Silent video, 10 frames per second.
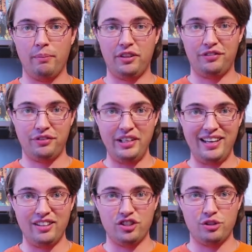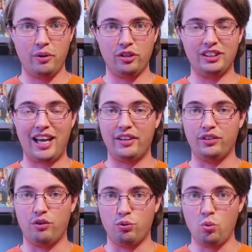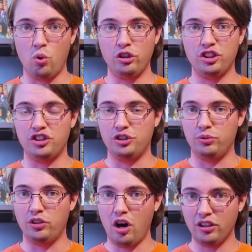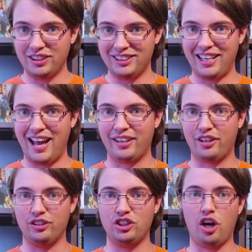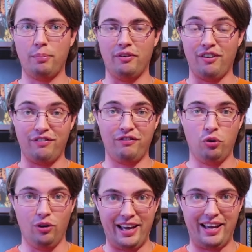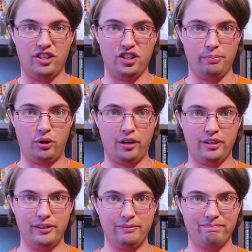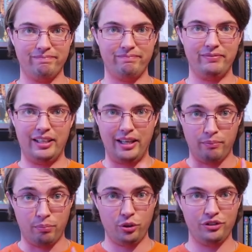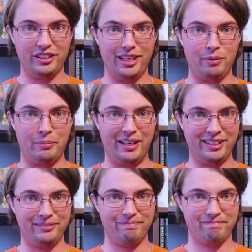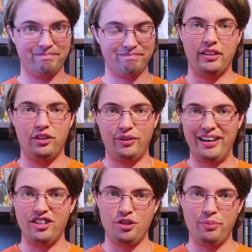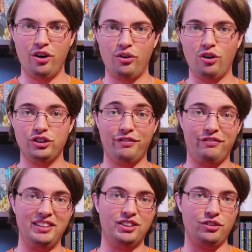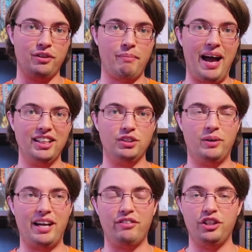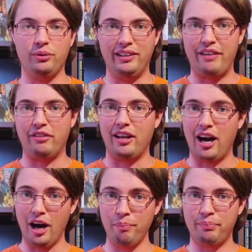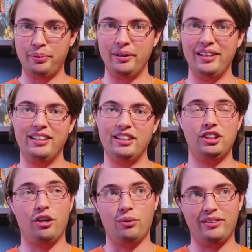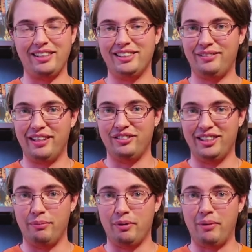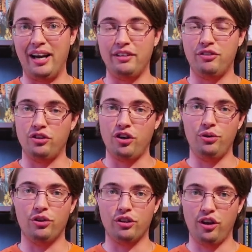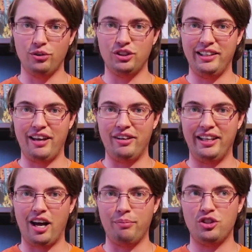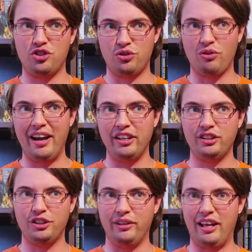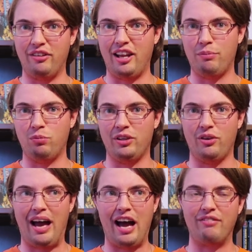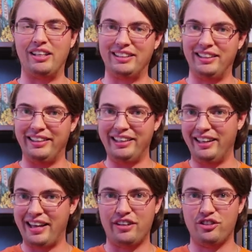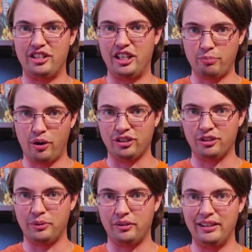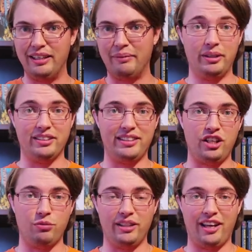But the free energy spots and the rewards do not stack on top of a full energy bar. Important to keep in mind. Your energy bar also fills to the max whenever you level up, So that's a thing to keep in mind. If you know you're close to leveling up, try to level up when you have as little energy as possible, because then you will